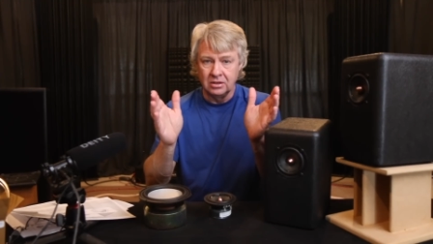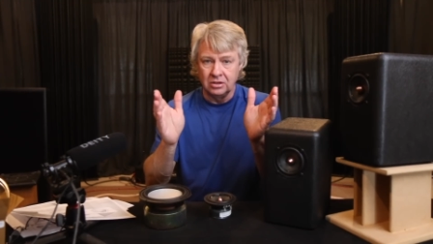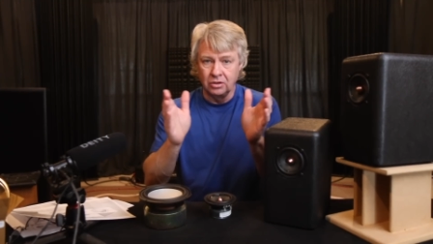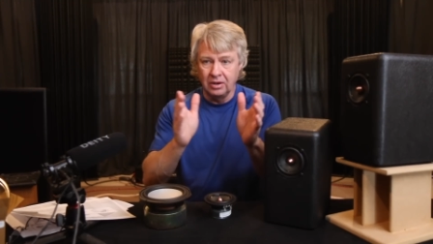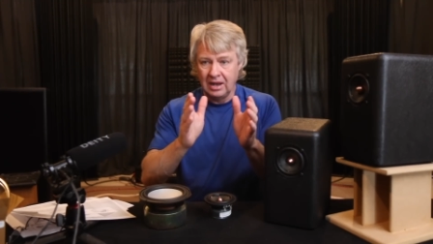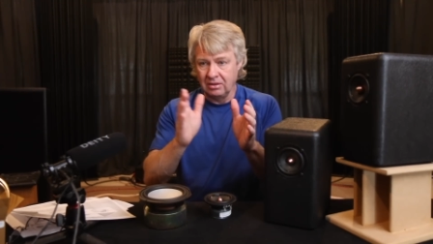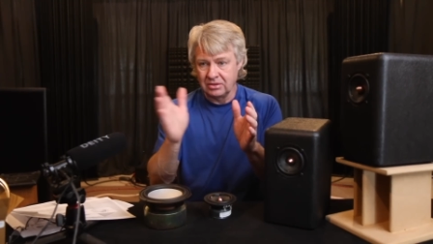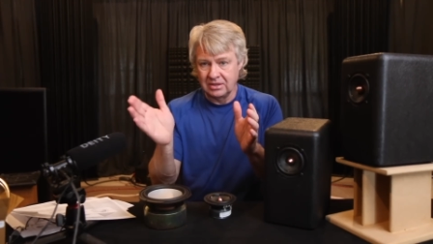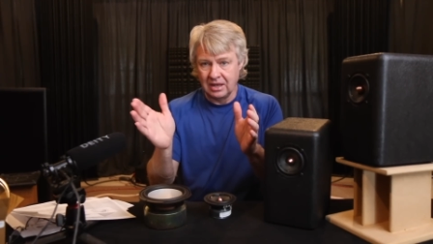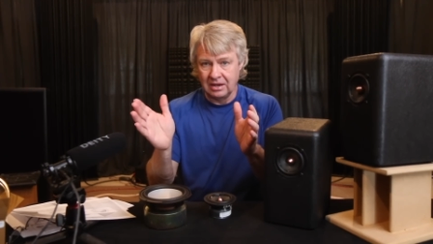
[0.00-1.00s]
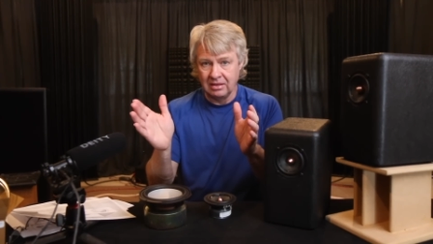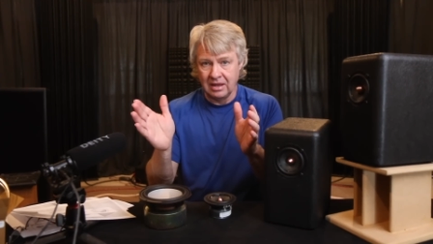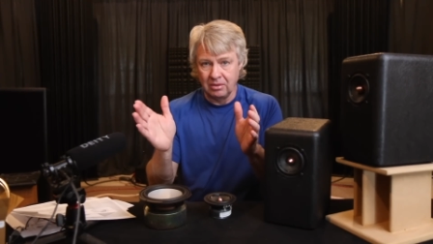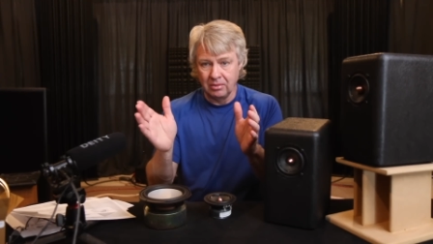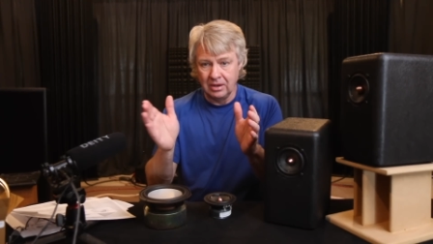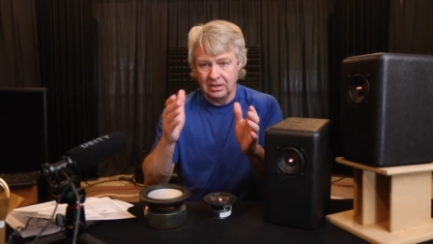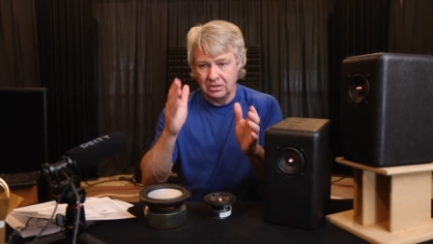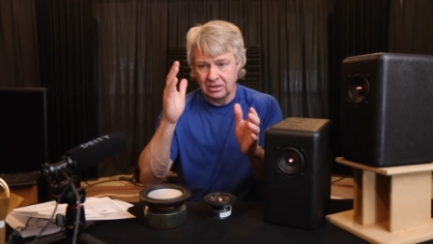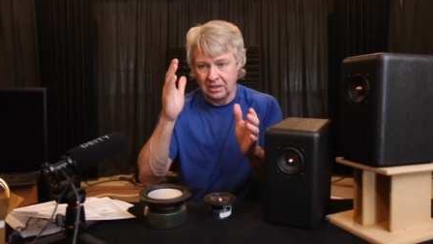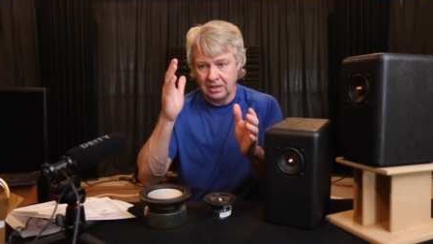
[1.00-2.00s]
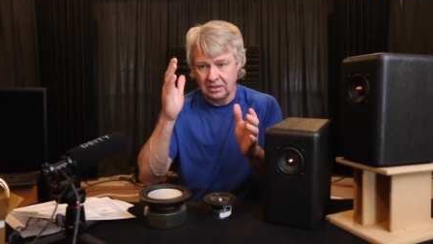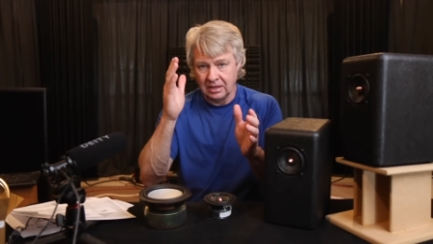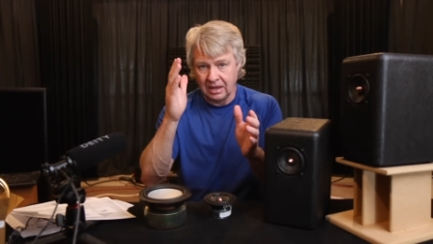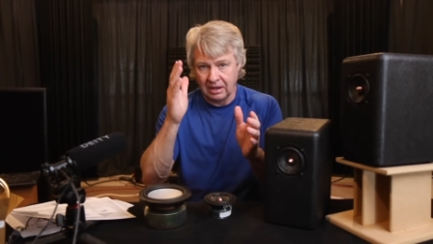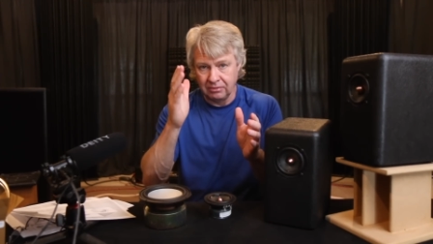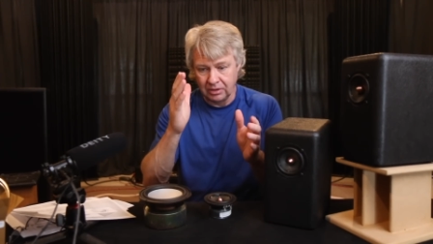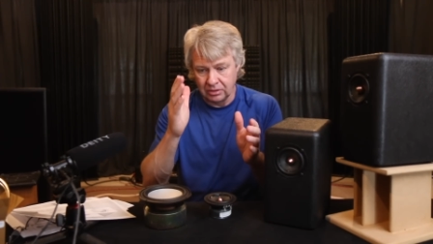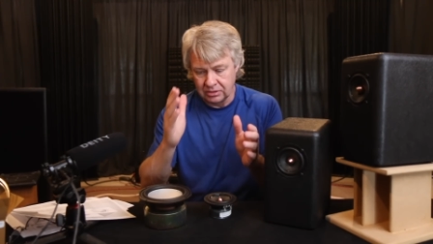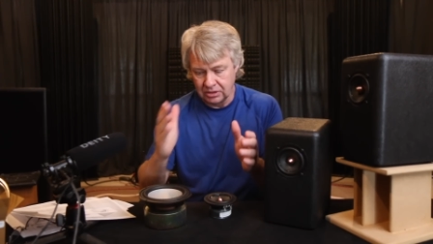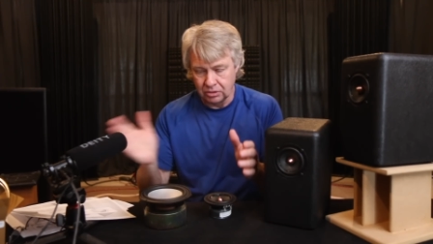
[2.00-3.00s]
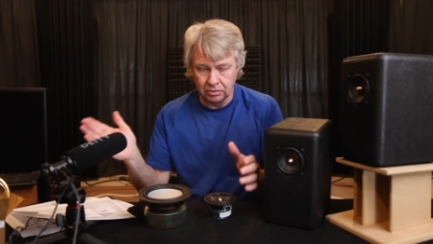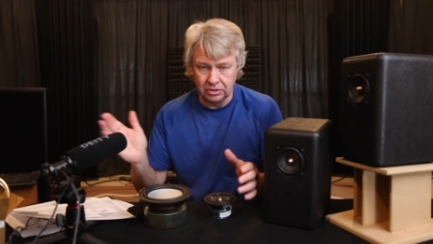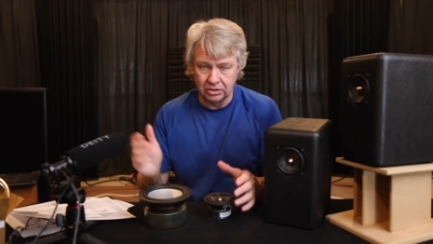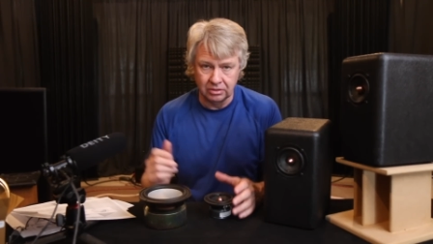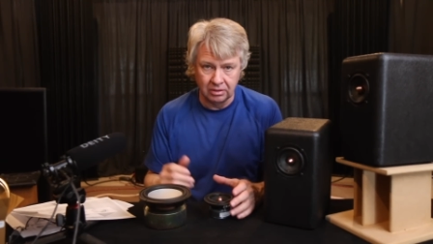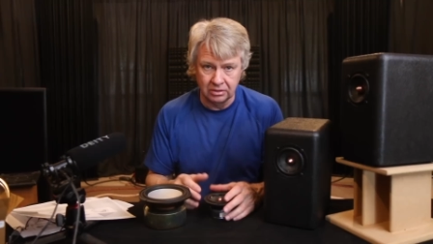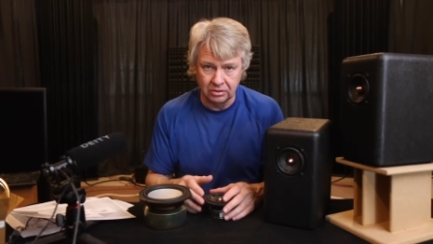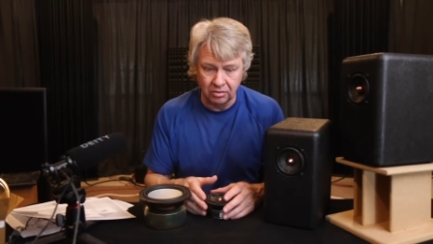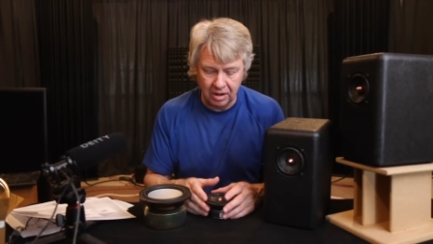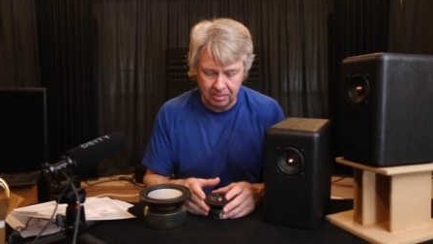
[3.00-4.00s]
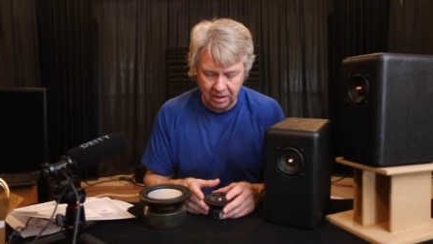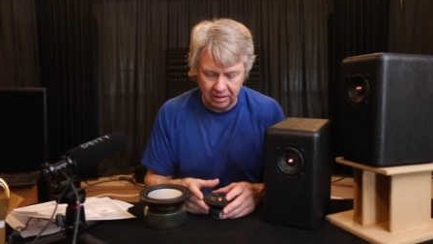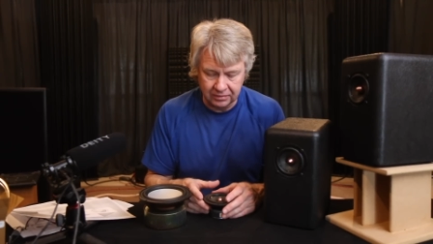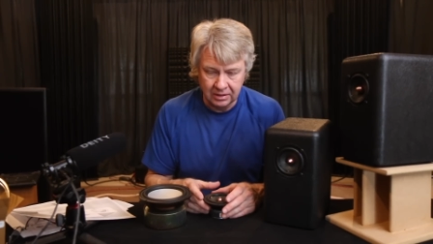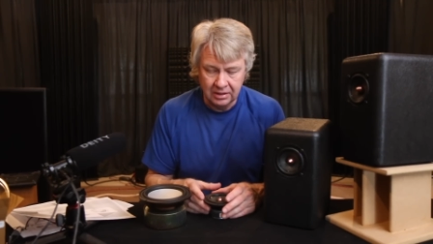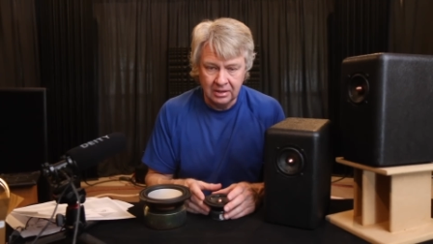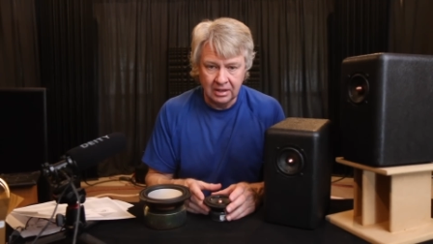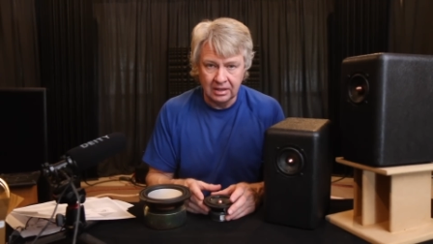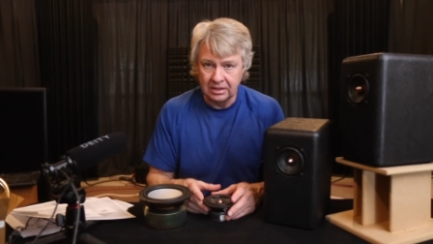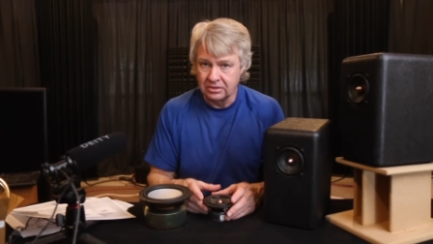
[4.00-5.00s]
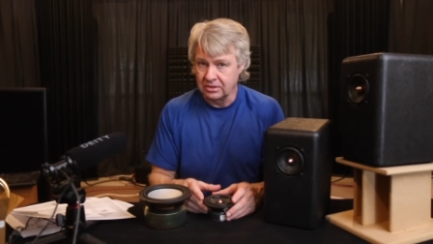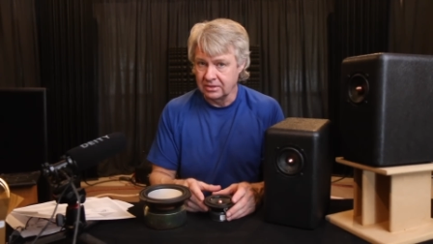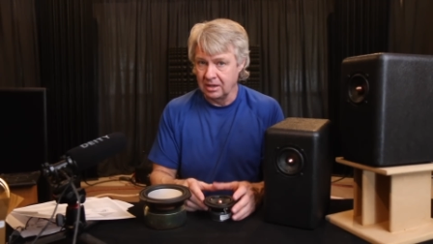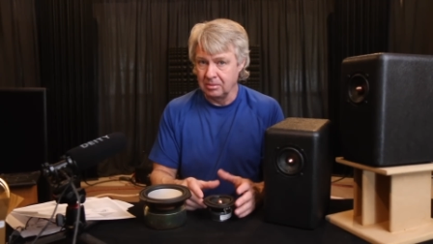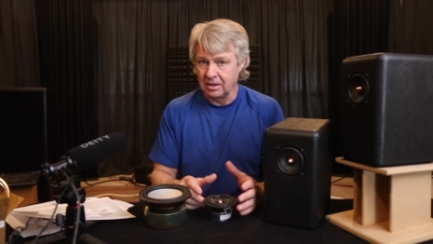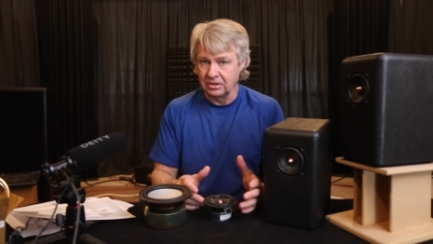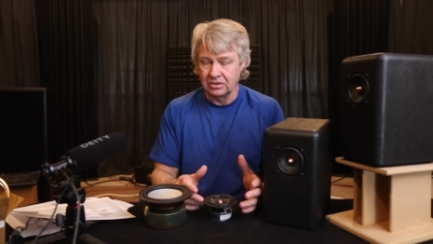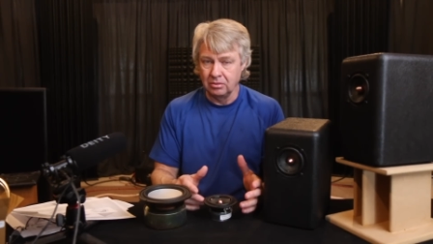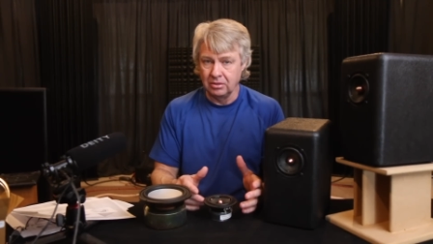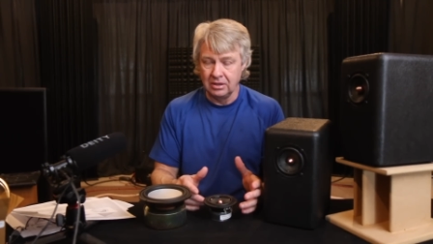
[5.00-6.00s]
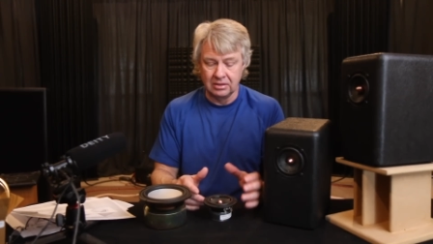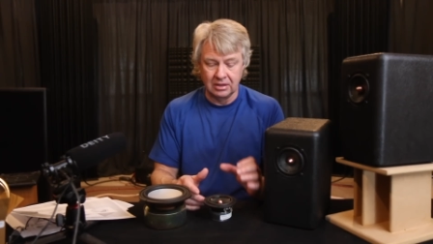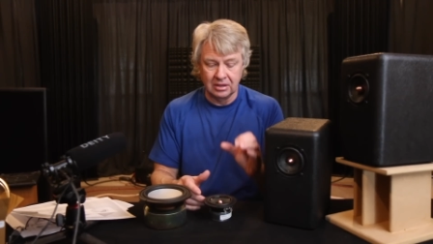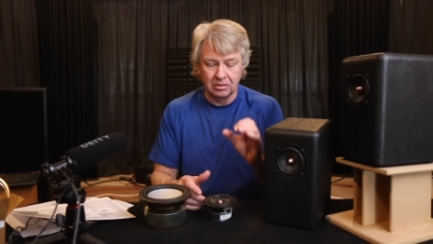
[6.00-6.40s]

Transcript: you're outside of that range, and the high frequencies will just start to drop off. And it's the same, like I said, with anything.